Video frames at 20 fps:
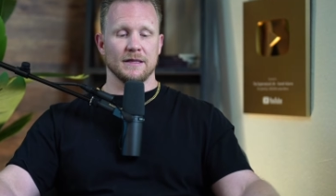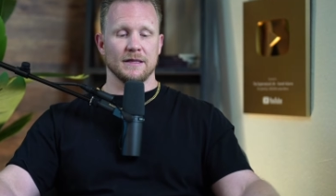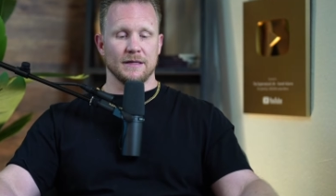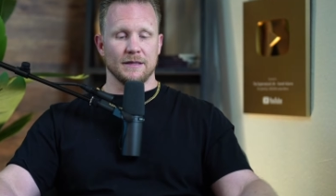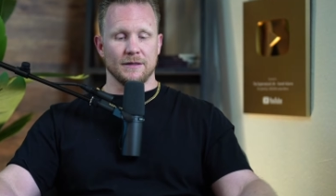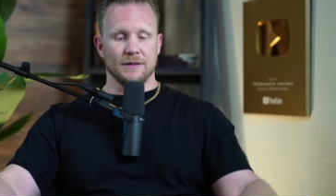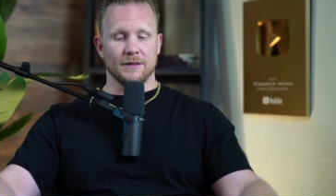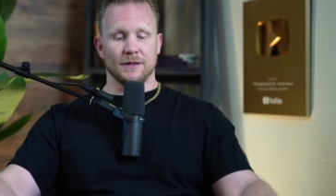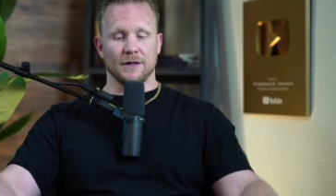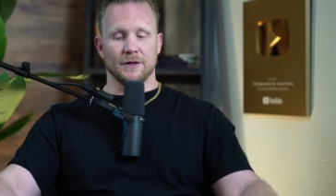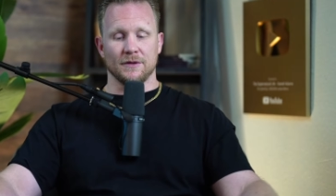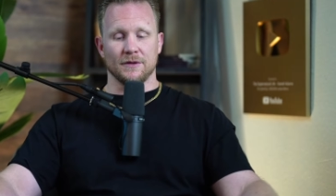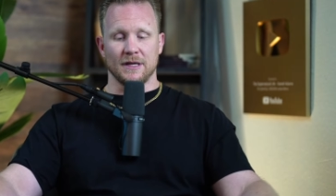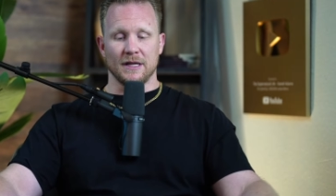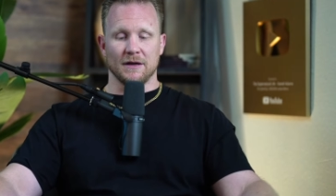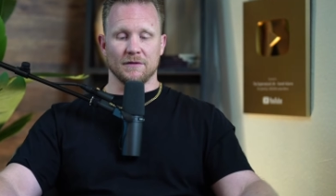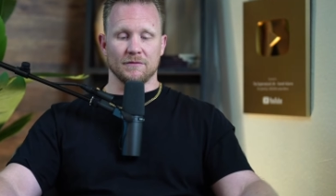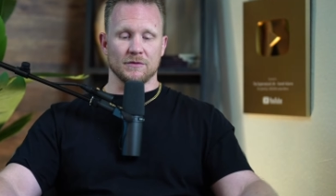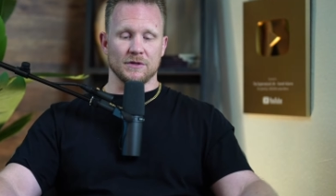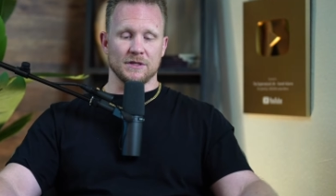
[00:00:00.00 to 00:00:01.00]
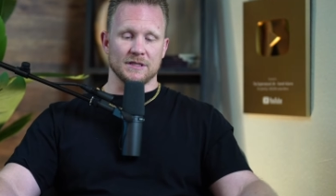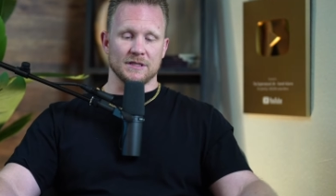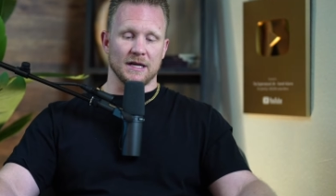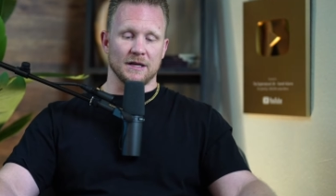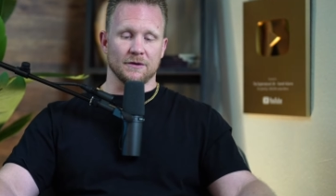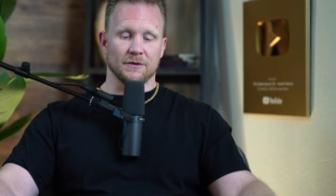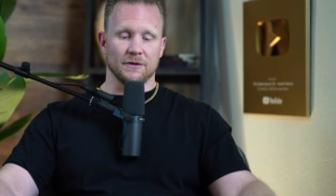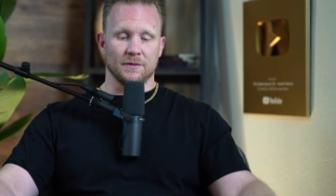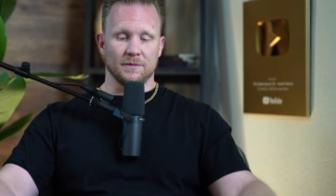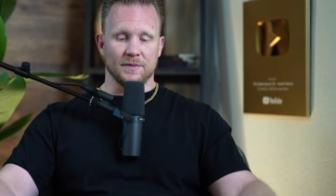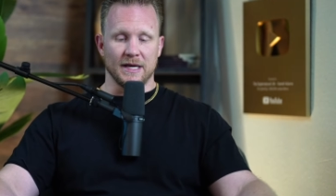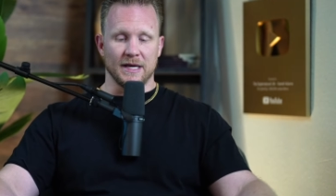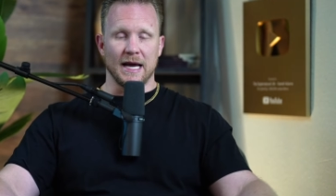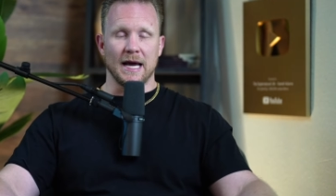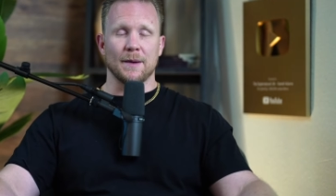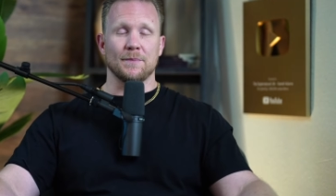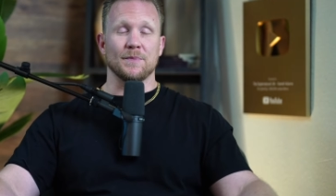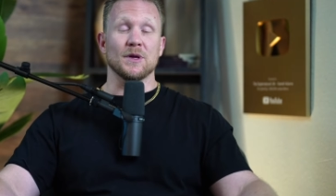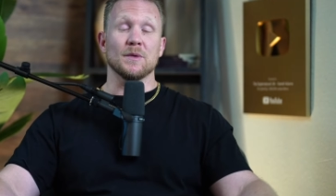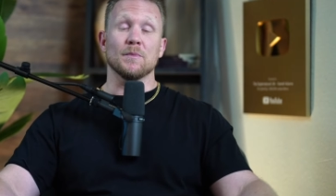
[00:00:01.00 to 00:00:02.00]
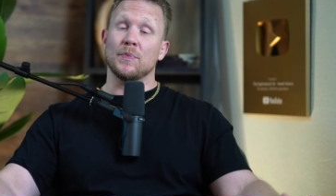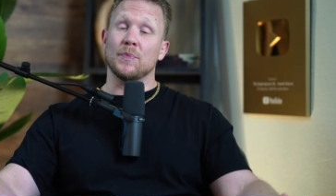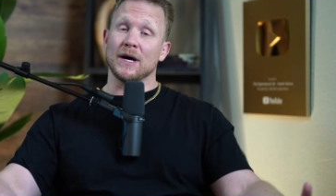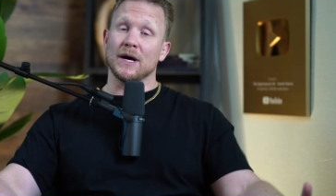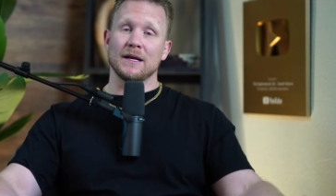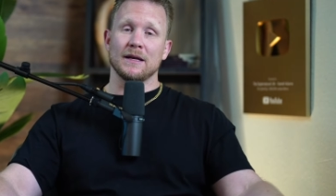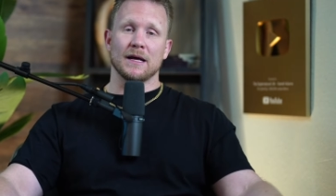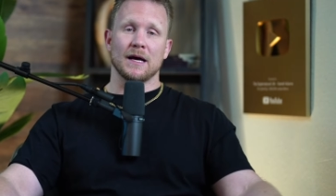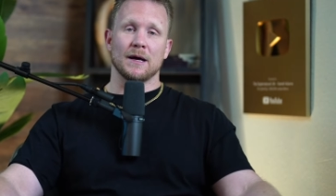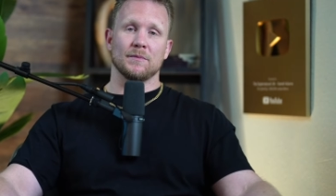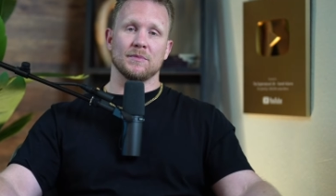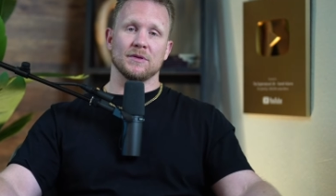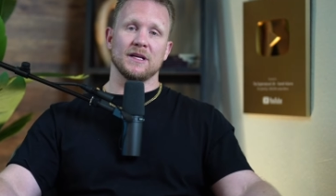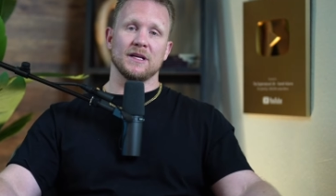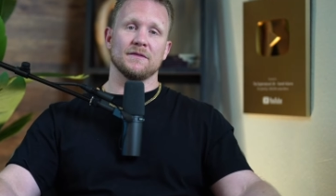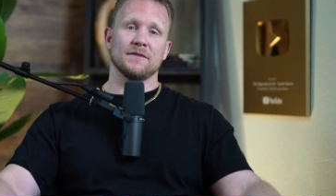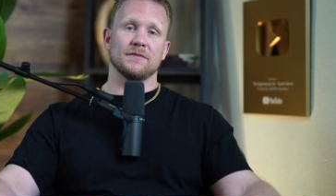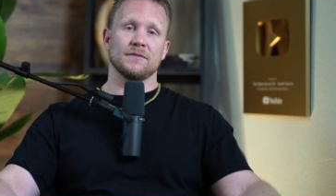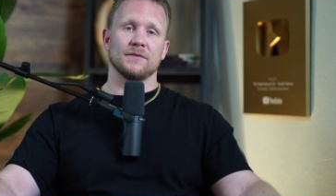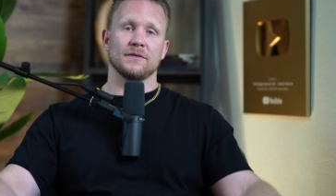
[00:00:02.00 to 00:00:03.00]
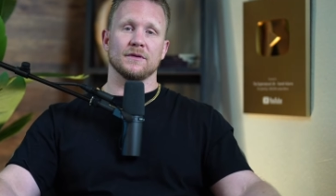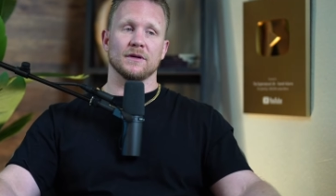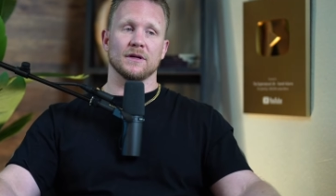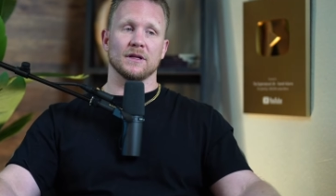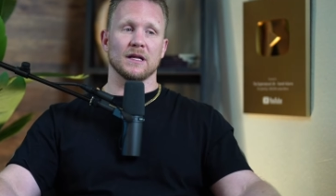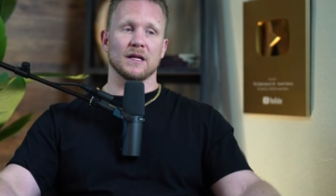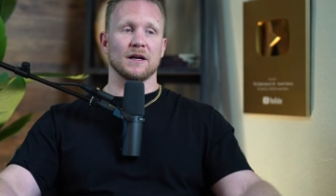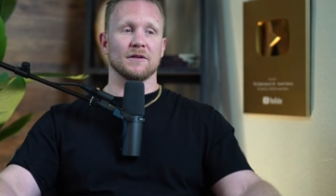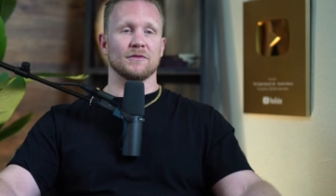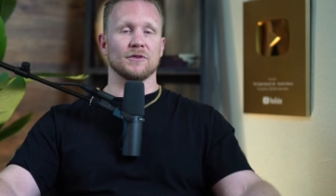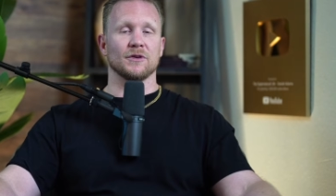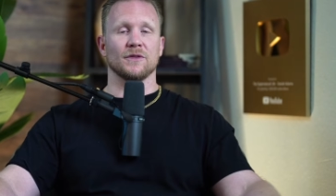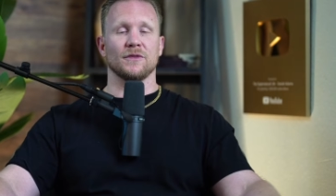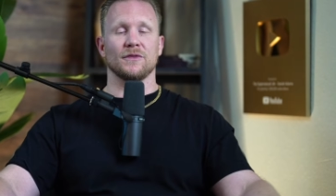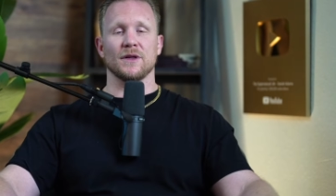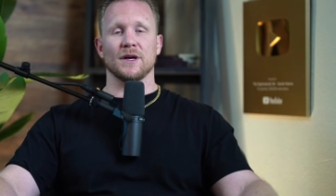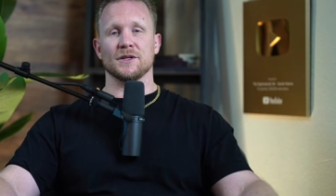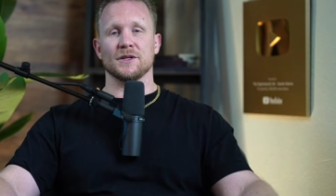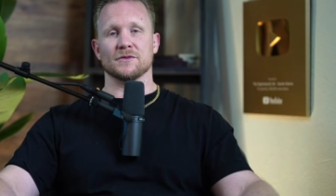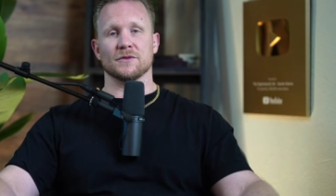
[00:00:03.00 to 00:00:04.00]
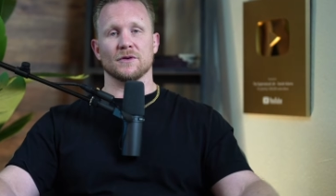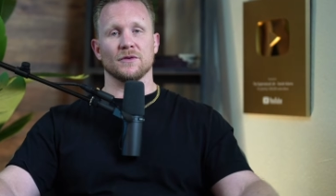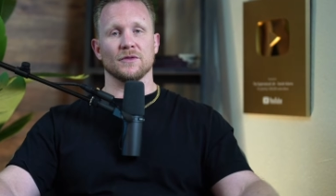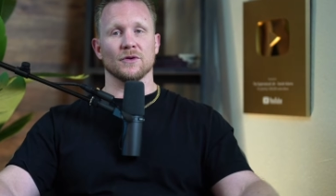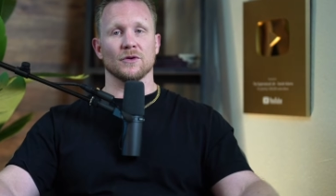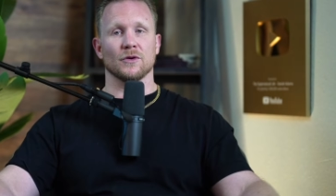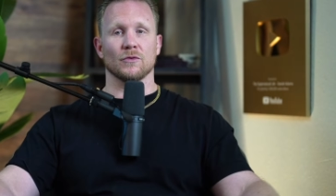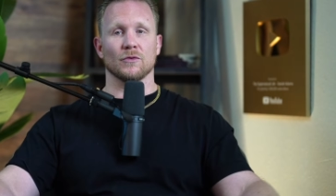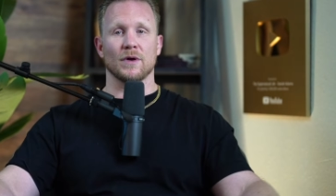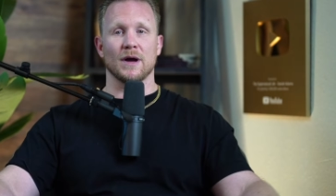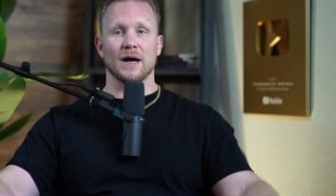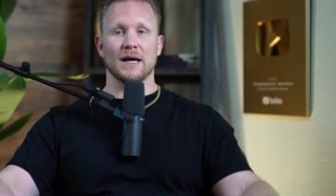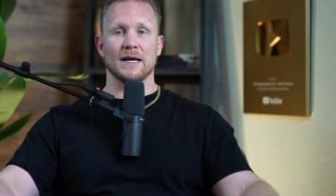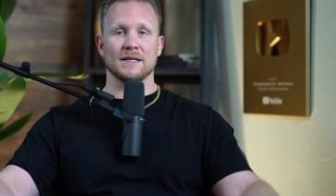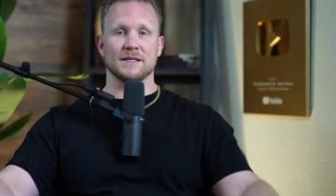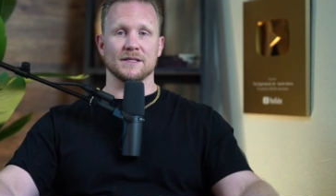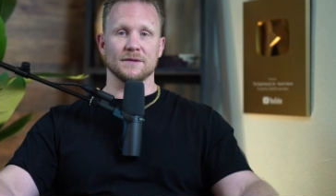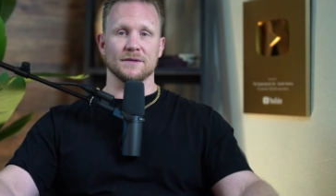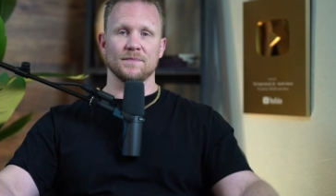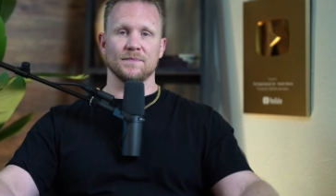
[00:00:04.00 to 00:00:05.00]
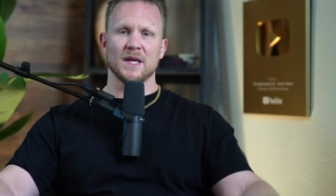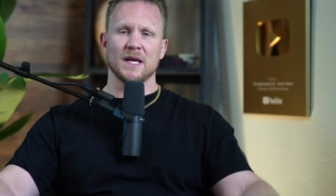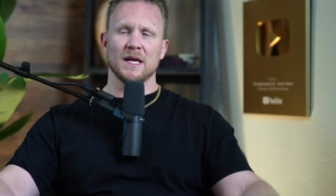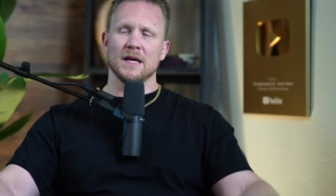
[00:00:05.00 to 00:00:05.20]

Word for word: you know, the devil, he's not going to be happy. But I believe a lot of good things are on the horizon.